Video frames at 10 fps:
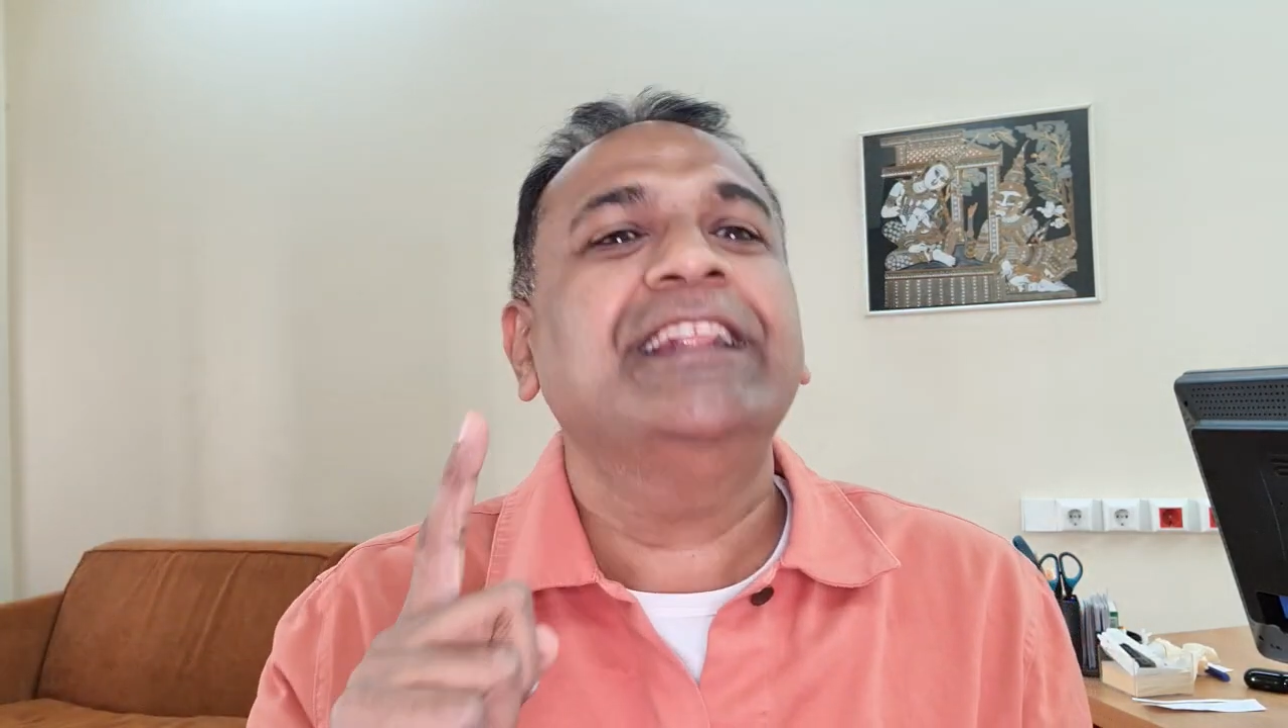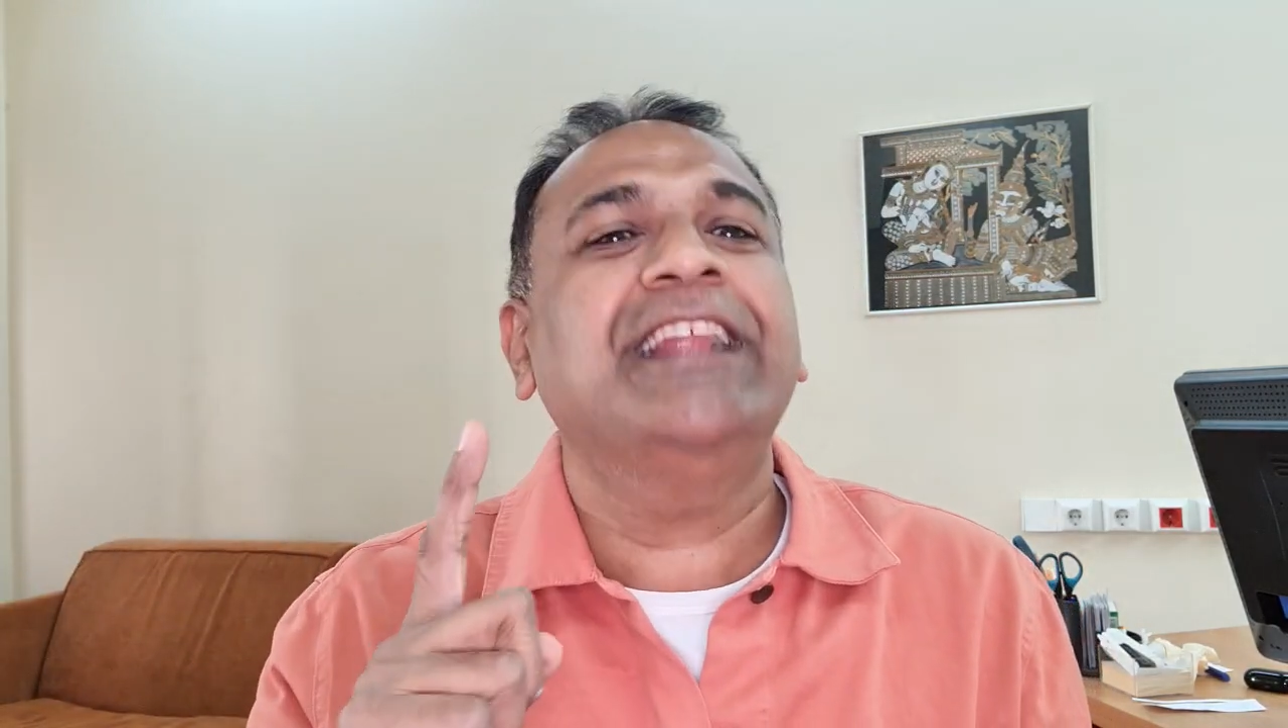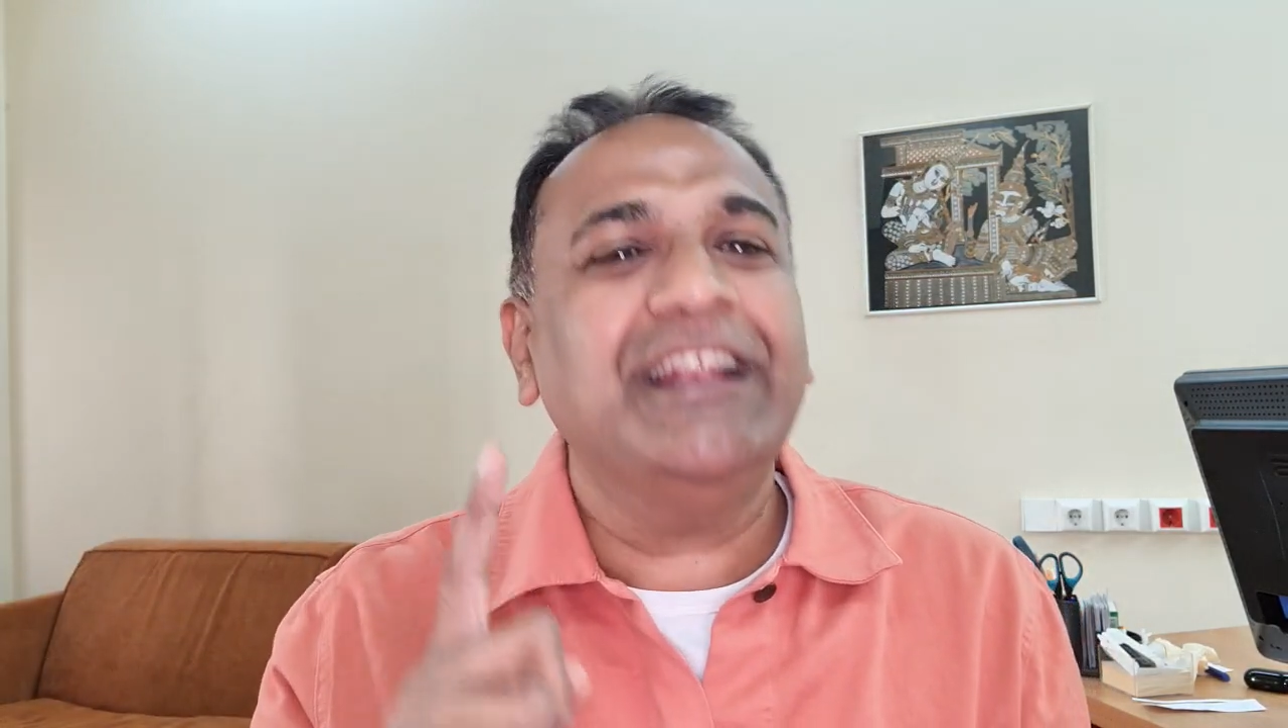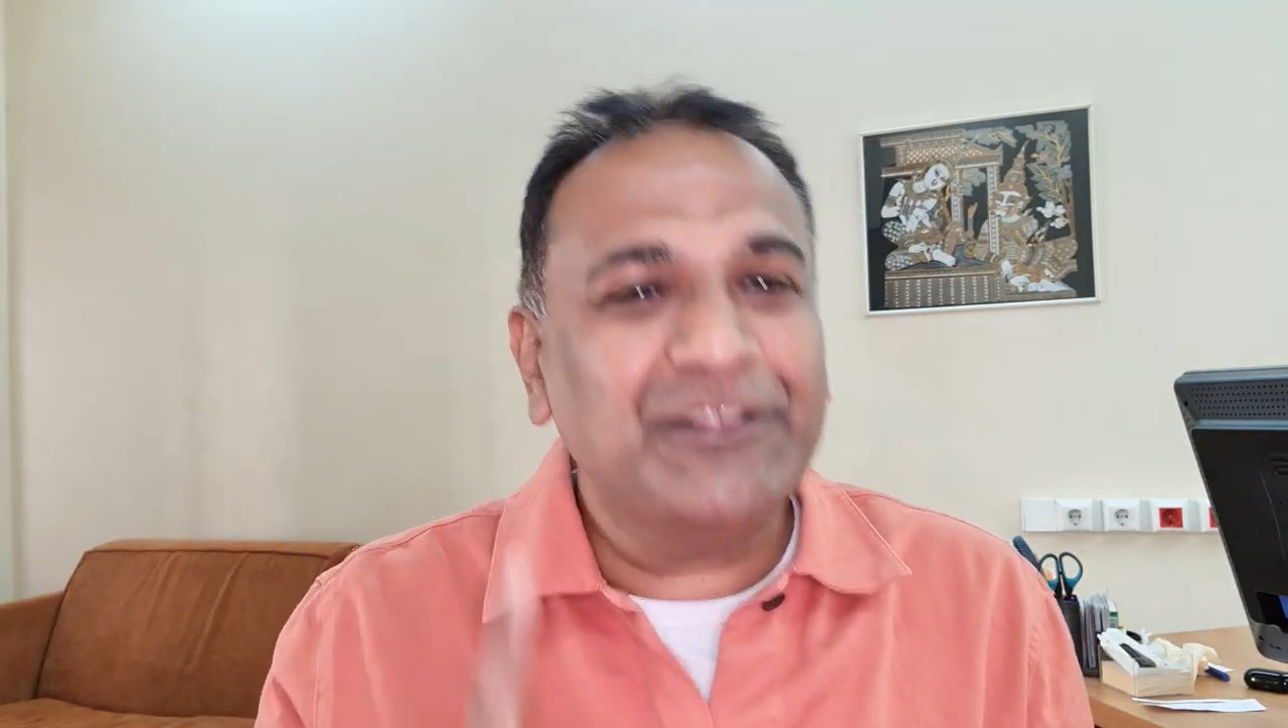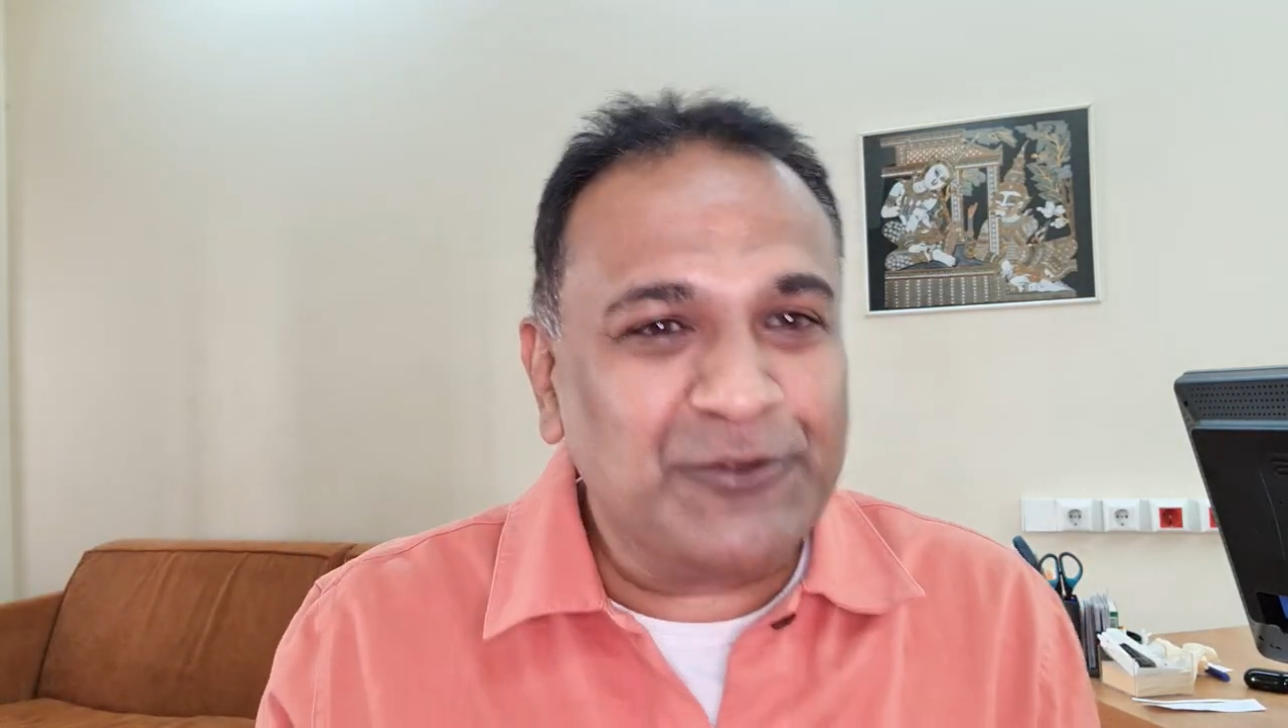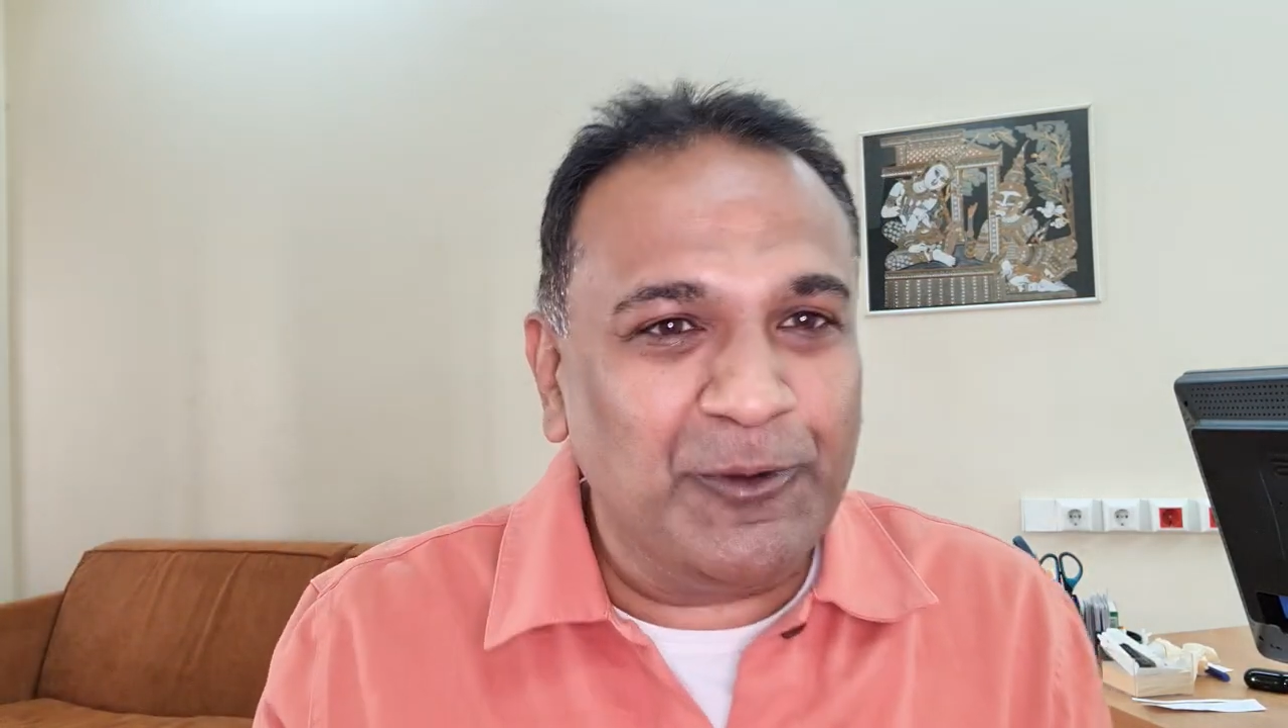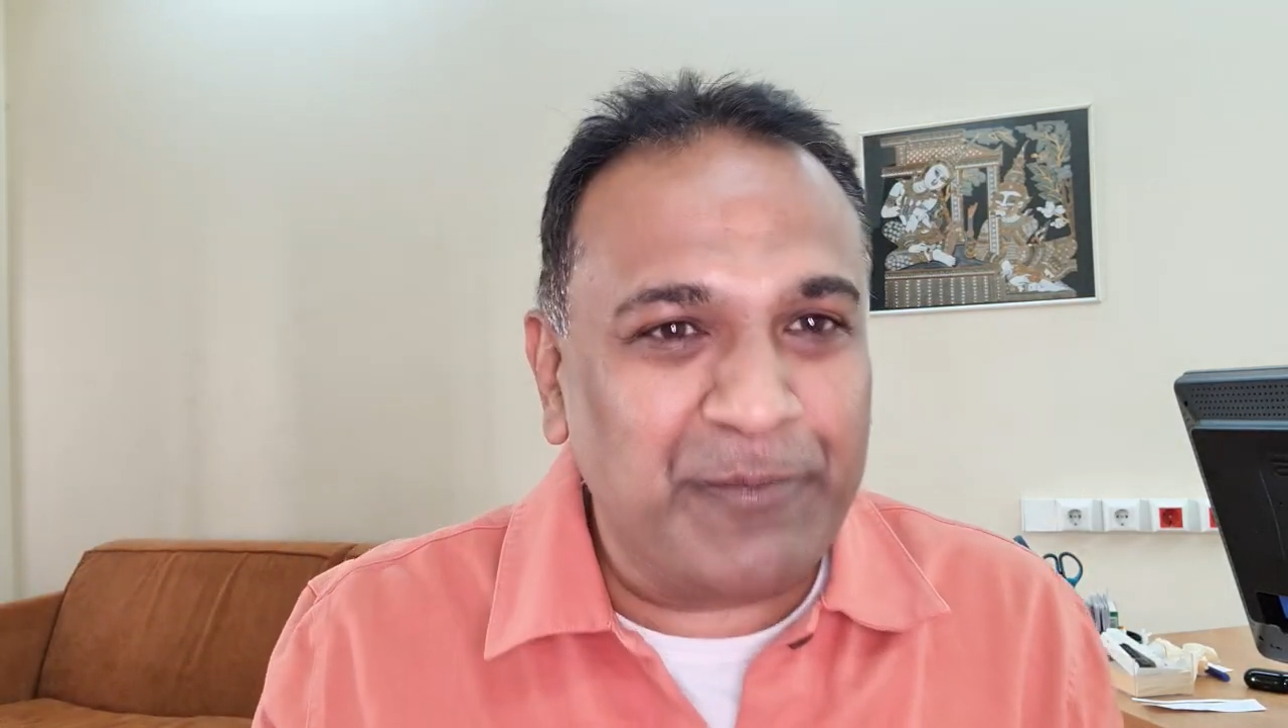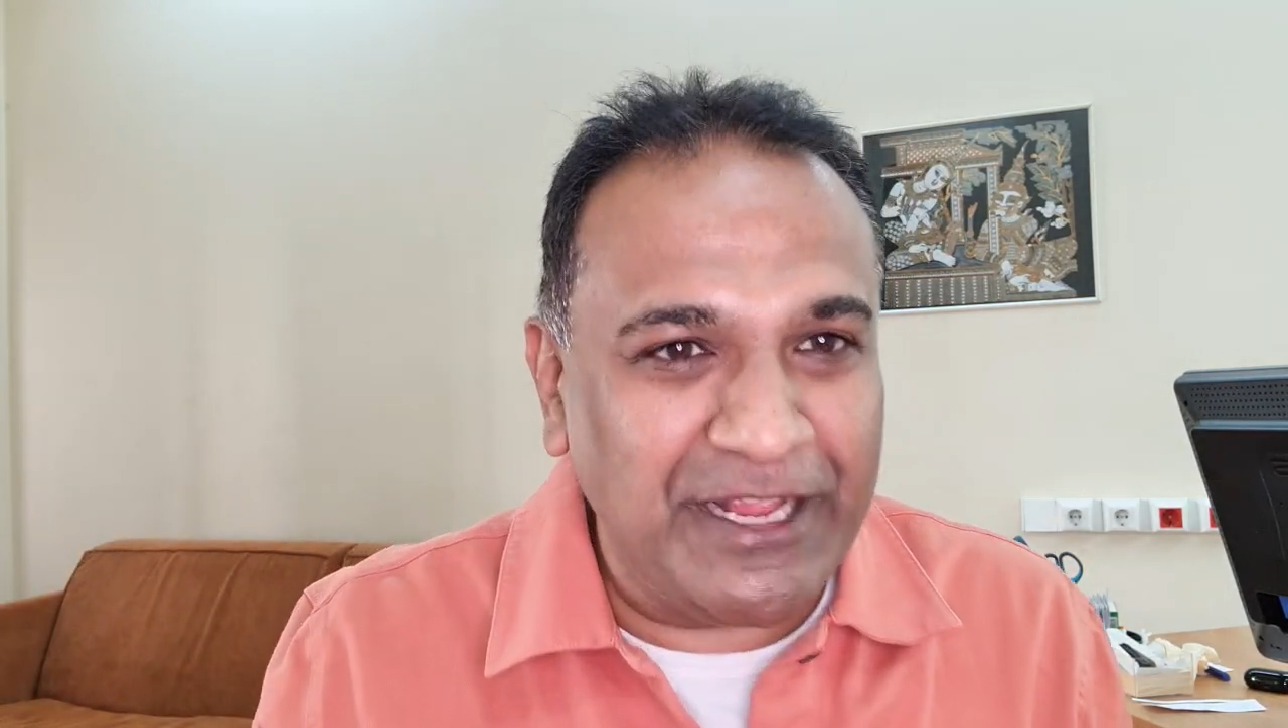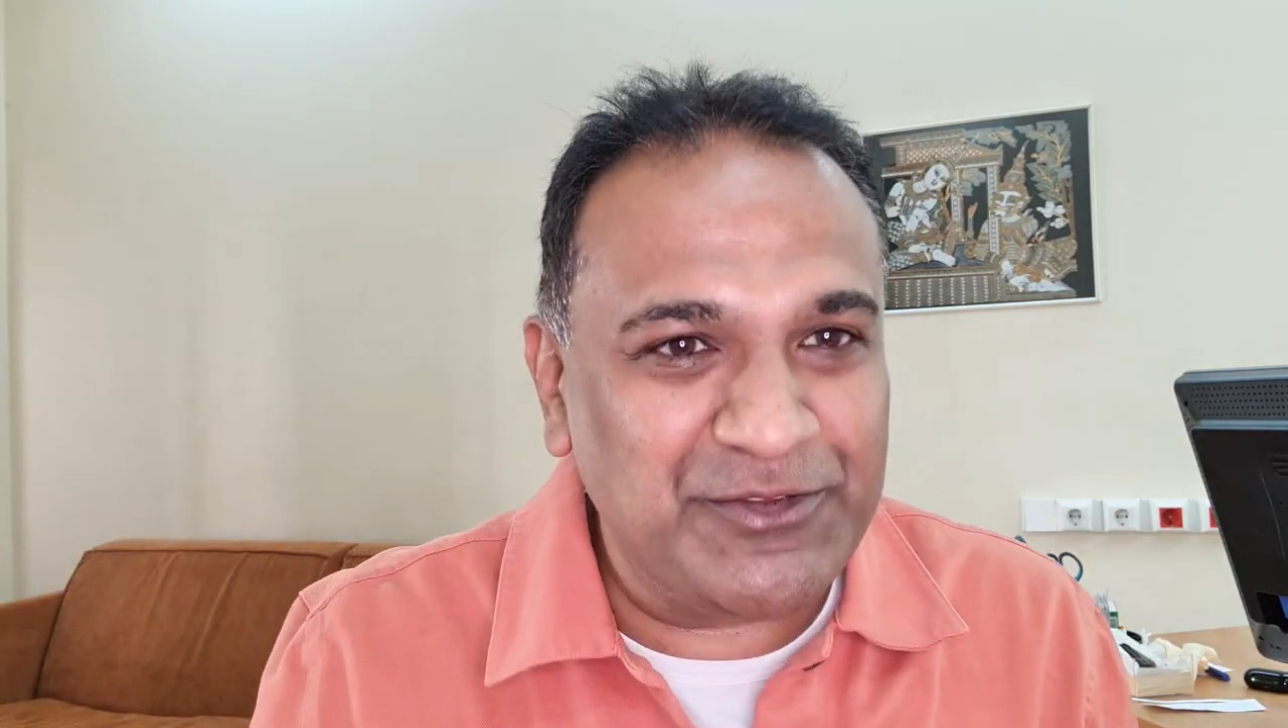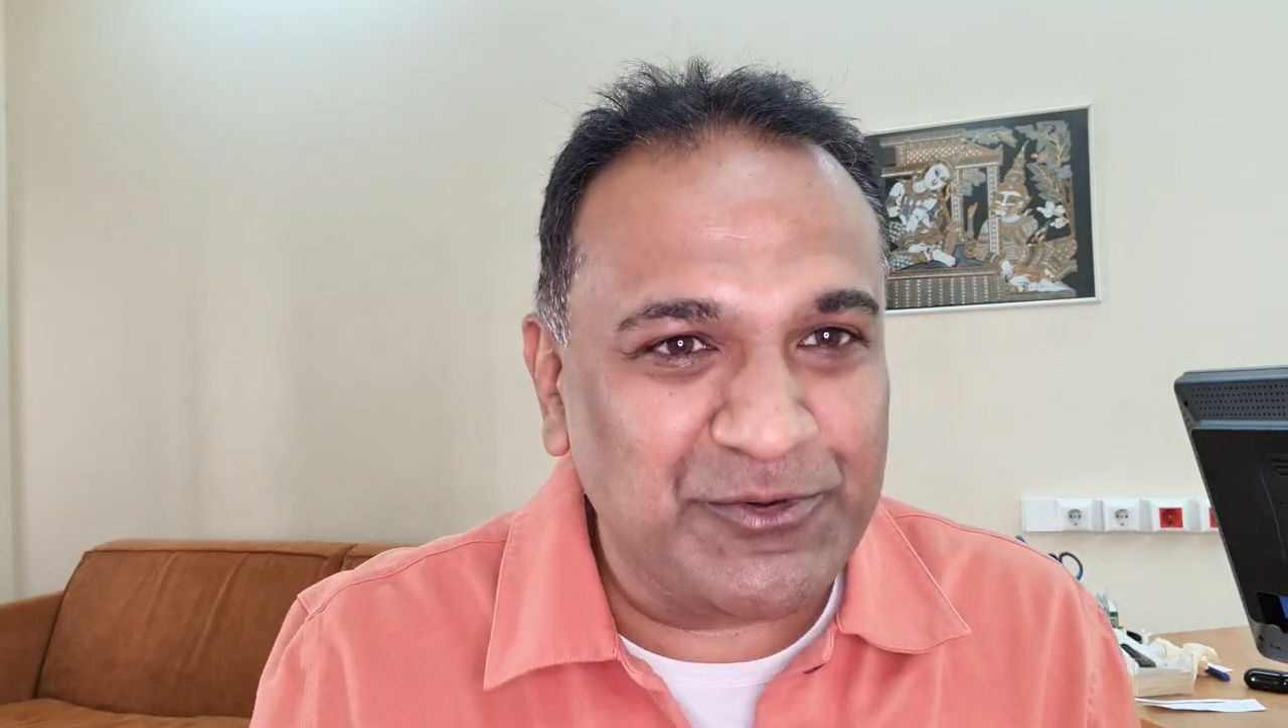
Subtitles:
That is called price